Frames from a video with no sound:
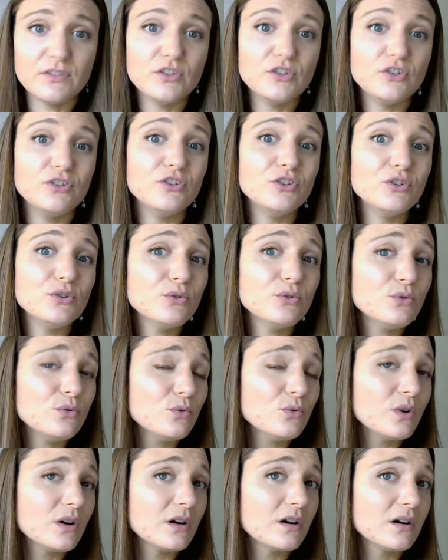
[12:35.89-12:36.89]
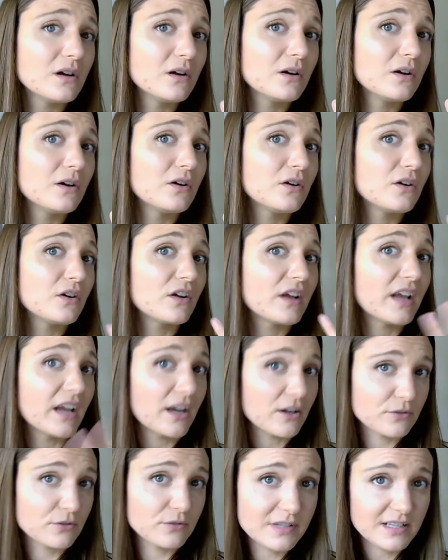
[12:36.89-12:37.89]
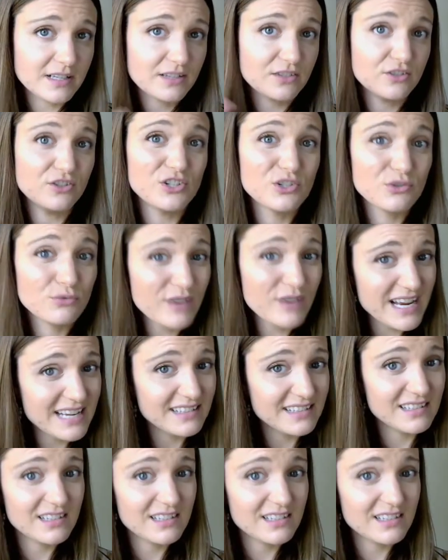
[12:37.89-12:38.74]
New characteristics, new traits